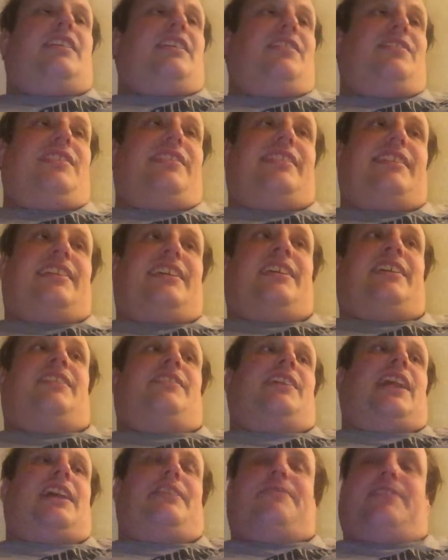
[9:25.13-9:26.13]
He was there
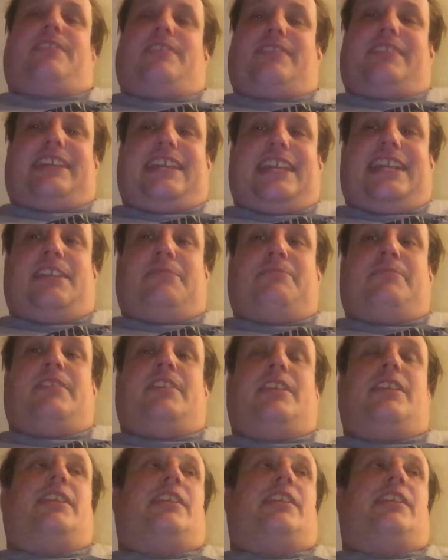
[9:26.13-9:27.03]
when I first came.